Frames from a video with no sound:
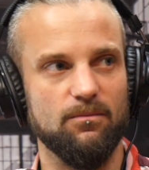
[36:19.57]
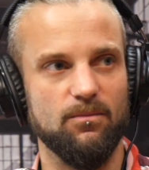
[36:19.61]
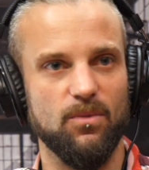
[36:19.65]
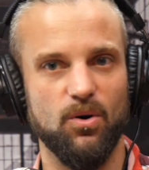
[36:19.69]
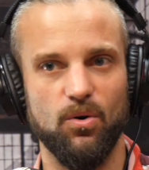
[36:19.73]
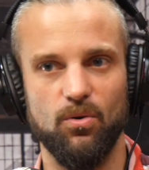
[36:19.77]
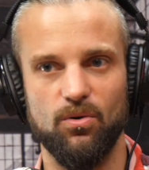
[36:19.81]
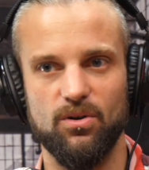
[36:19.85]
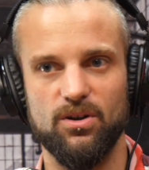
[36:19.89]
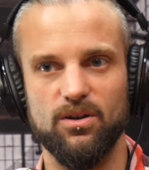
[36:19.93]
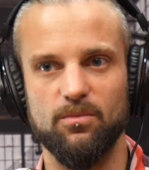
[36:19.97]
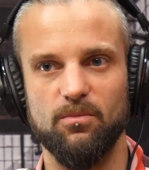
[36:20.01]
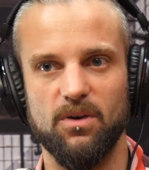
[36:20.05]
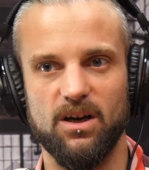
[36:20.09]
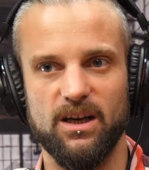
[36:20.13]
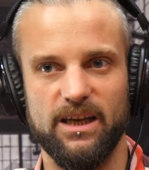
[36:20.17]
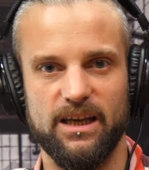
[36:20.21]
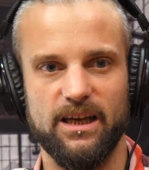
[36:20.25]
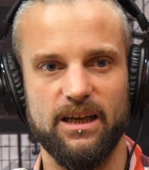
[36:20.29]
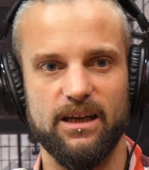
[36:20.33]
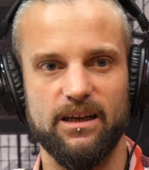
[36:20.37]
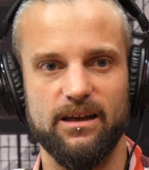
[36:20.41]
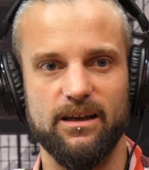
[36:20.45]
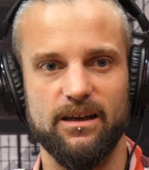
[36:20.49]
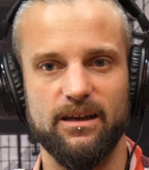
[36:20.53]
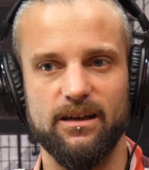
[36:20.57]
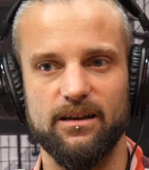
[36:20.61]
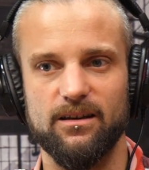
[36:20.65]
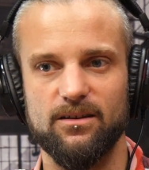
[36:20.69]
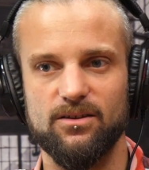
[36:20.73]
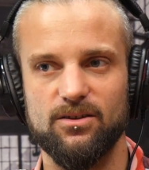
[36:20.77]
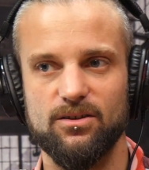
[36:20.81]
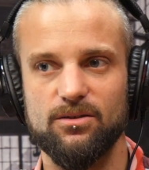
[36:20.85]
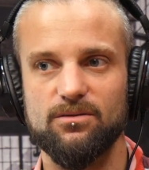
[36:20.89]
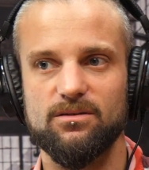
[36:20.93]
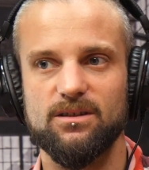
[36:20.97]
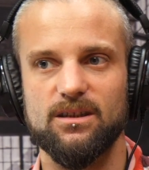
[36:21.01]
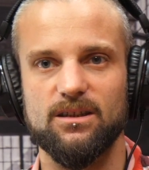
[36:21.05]
or you might hit
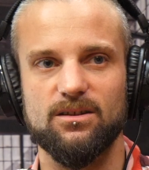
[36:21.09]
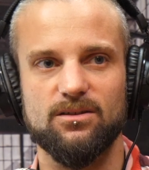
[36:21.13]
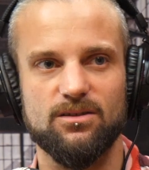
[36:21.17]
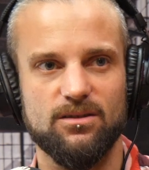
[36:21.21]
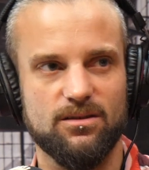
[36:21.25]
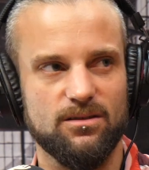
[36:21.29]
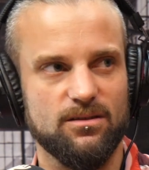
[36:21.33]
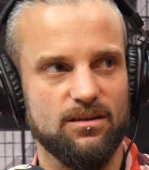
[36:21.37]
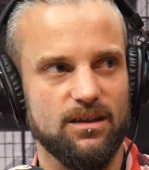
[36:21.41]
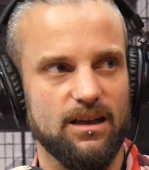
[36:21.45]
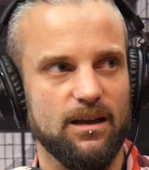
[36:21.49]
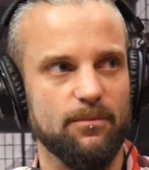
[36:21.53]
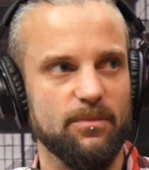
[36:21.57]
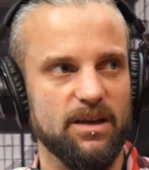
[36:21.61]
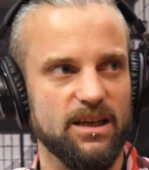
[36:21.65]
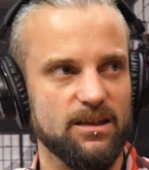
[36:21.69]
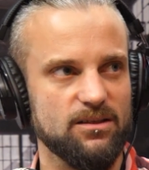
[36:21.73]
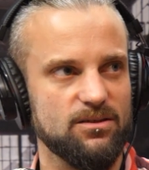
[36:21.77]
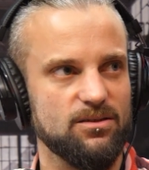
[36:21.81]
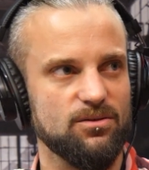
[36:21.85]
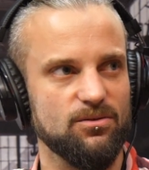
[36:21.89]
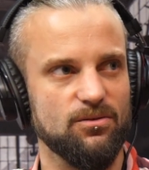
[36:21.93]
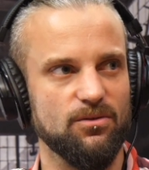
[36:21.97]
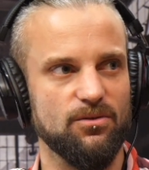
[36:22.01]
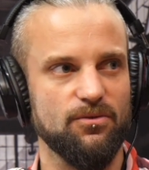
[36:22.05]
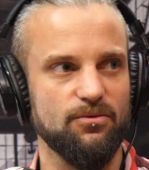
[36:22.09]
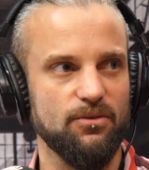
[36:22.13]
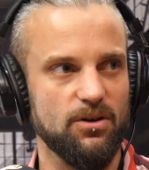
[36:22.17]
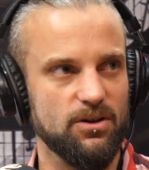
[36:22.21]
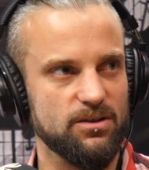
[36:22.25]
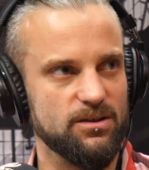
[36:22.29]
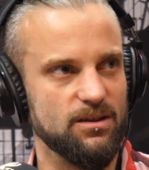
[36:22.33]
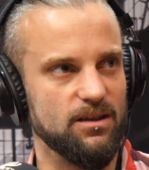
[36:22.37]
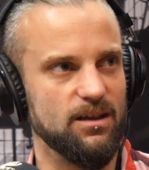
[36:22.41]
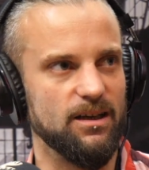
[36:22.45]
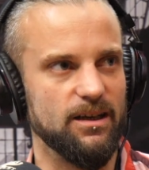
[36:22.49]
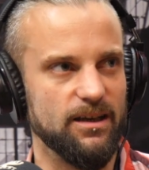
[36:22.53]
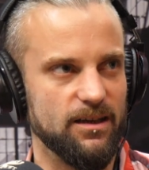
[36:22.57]
usage limits or
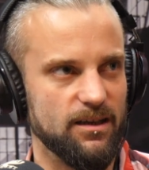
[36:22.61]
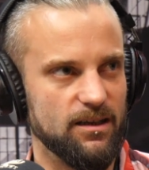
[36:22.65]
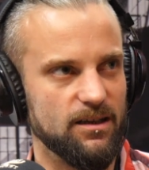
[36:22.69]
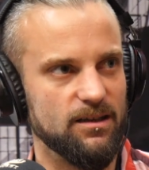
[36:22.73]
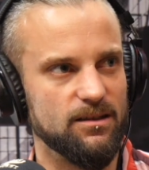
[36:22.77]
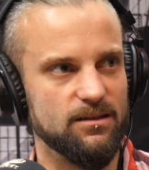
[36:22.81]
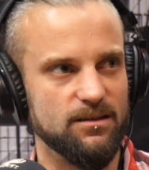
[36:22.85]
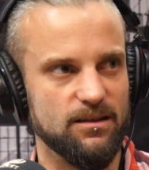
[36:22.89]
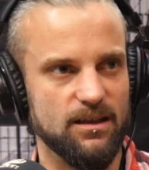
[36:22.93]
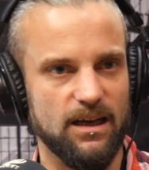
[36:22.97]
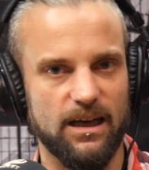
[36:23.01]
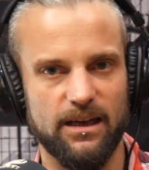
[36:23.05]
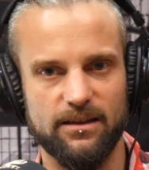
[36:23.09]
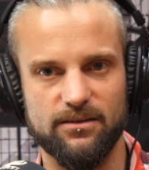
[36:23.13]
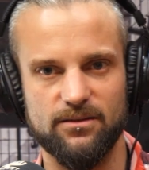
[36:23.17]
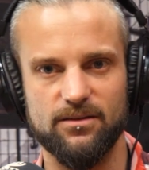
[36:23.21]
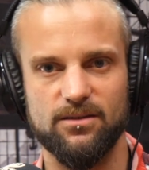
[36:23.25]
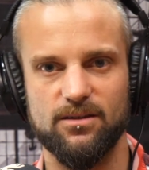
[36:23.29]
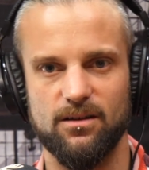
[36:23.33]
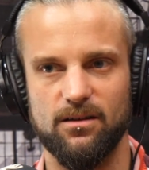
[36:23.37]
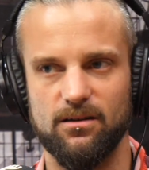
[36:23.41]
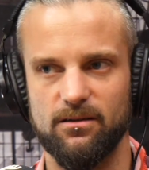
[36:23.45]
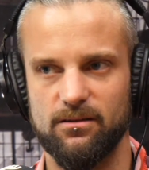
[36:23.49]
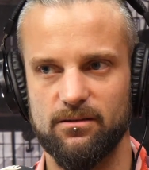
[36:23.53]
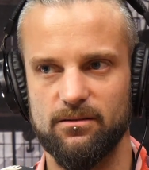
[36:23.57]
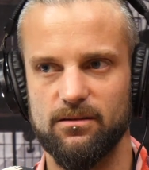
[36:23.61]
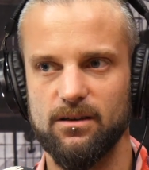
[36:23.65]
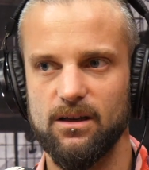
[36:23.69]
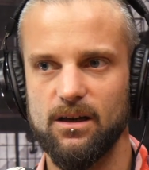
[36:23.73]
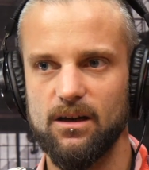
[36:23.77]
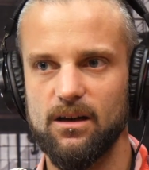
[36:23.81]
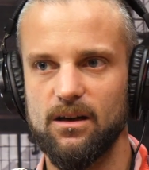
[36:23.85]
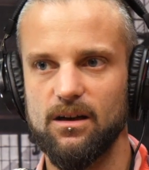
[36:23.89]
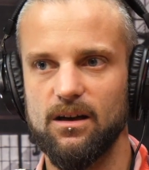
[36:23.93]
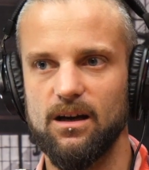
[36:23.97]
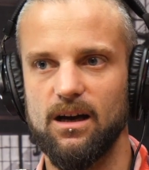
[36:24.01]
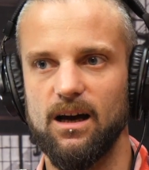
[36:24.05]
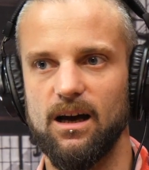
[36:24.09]
throttling, and so
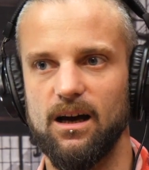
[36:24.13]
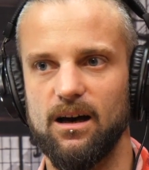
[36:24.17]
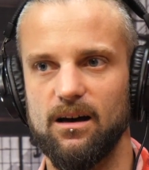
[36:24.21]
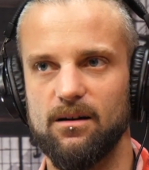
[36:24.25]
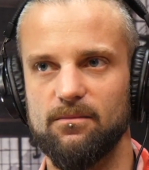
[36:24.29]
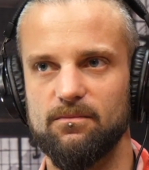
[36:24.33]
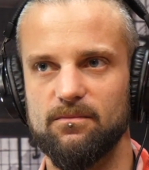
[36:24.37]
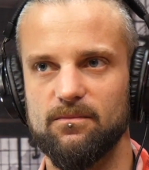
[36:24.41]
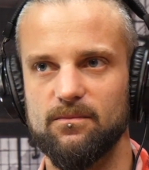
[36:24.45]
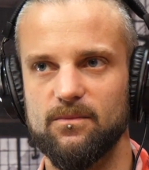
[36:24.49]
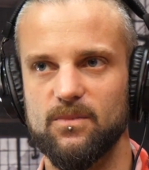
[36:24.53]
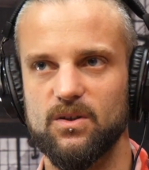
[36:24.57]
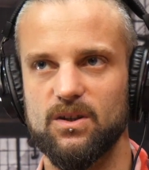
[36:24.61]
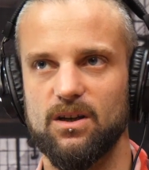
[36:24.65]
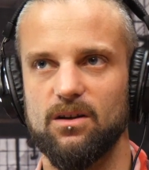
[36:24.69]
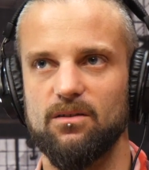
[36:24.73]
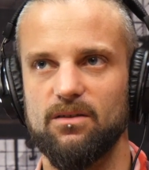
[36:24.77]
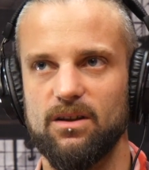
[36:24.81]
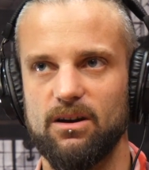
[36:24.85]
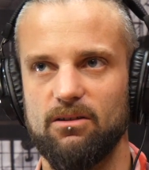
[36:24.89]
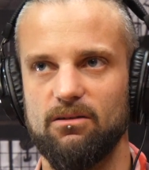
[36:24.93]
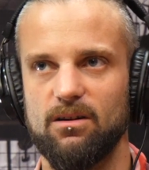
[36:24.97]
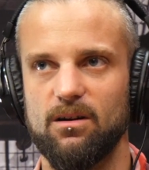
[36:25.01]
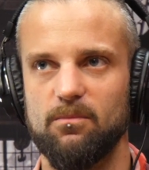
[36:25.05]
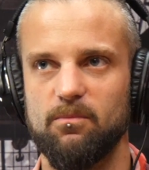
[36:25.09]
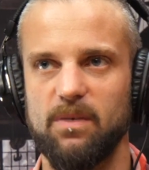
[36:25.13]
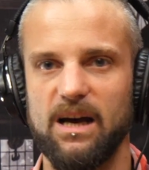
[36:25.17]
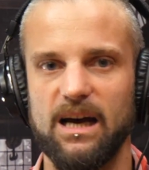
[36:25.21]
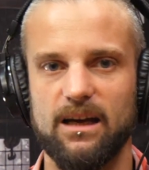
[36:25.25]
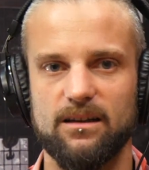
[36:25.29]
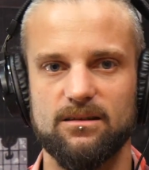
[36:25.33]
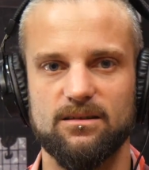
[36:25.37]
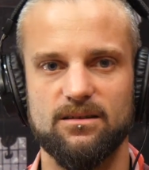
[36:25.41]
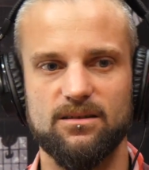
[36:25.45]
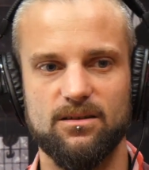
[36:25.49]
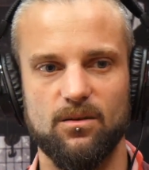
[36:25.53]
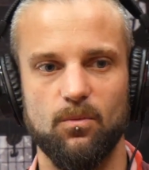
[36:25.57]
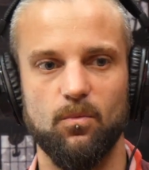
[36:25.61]
there are
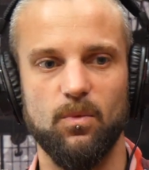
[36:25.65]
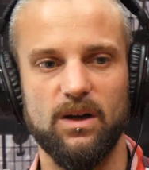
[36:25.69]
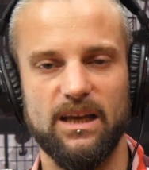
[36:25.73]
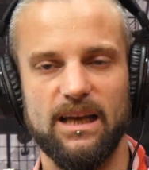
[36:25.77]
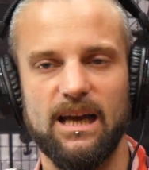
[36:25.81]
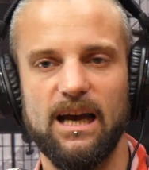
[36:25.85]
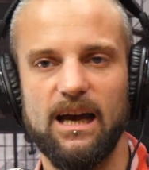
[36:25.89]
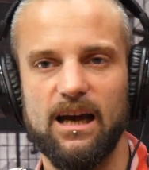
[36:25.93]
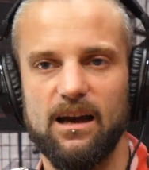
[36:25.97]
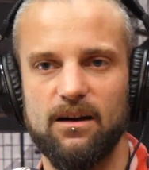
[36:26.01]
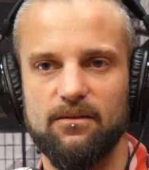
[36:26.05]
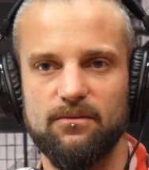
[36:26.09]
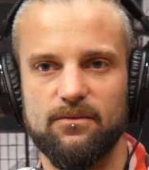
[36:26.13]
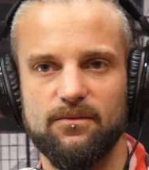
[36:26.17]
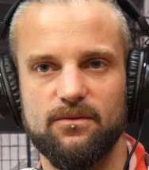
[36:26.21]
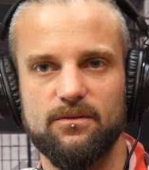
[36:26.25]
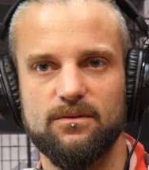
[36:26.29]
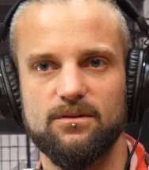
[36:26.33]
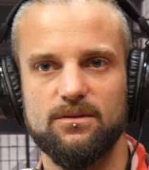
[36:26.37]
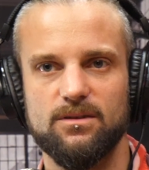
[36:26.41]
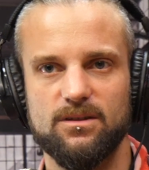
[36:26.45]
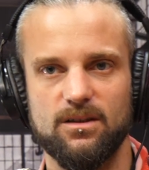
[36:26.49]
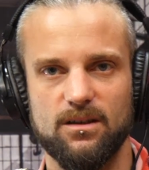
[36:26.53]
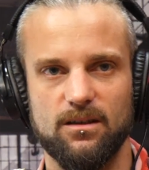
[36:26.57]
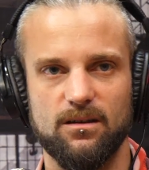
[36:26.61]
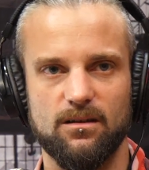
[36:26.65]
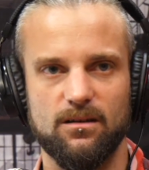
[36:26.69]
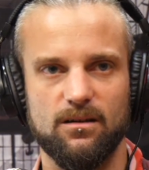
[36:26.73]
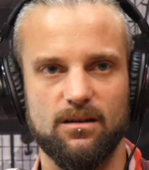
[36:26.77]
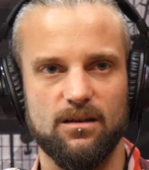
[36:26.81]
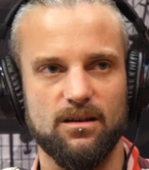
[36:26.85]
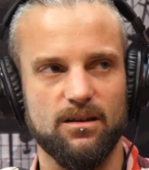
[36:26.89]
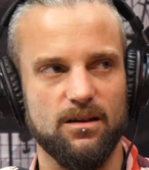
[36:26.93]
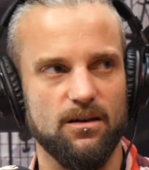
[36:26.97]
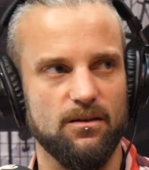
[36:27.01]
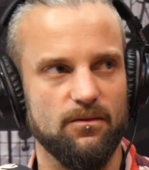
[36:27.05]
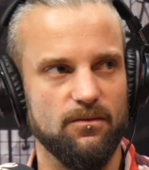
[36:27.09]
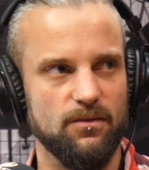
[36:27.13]
patterns that we have to
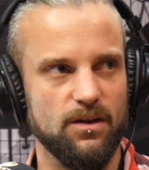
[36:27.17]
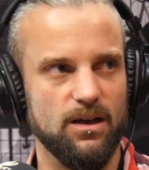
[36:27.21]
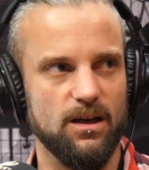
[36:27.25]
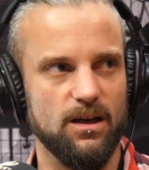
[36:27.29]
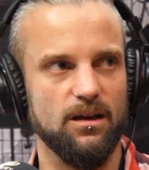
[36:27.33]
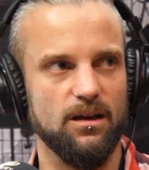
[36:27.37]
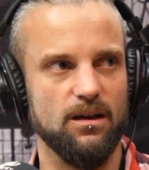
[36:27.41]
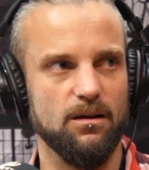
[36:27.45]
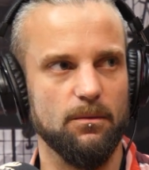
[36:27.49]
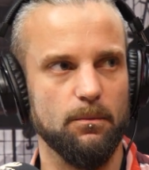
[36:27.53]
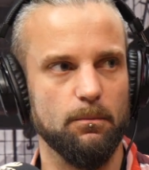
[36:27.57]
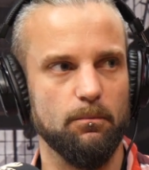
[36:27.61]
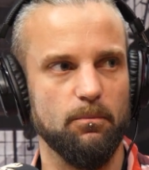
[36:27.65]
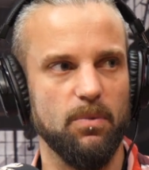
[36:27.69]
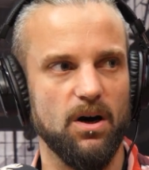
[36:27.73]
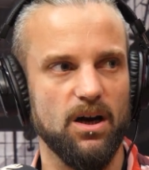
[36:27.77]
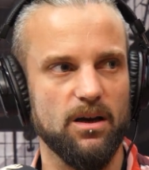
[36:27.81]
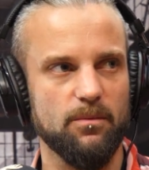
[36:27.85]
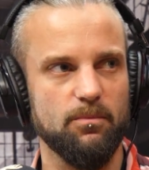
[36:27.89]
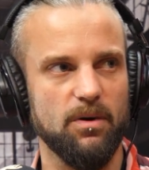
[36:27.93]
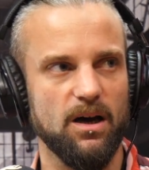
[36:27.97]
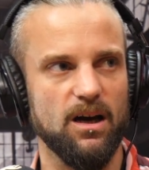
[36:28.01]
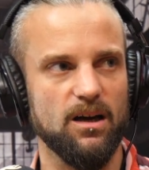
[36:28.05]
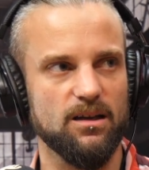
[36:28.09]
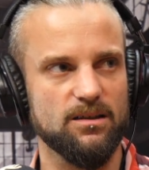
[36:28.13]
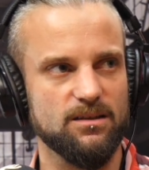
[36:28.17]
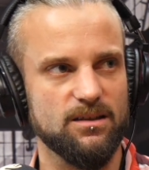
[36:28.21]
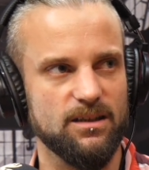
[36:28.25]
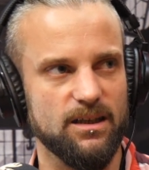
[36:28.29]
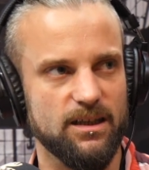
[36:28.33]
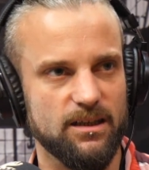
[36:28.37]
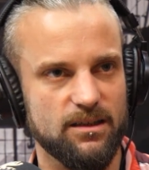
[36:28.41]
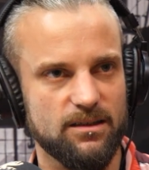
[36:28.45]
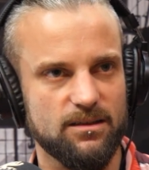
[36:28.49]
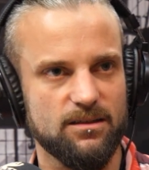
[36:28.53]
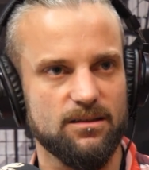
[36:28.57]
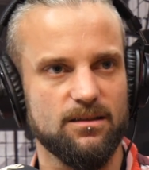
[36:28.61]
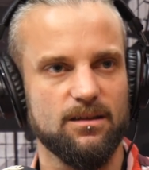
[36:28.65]
kind of bypass
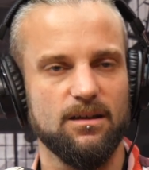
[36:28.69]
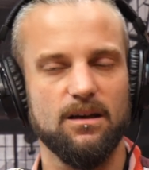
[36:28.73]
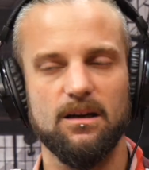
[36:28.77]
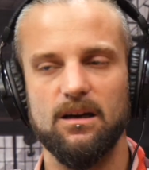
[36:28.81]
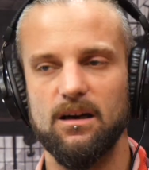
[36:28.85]
this.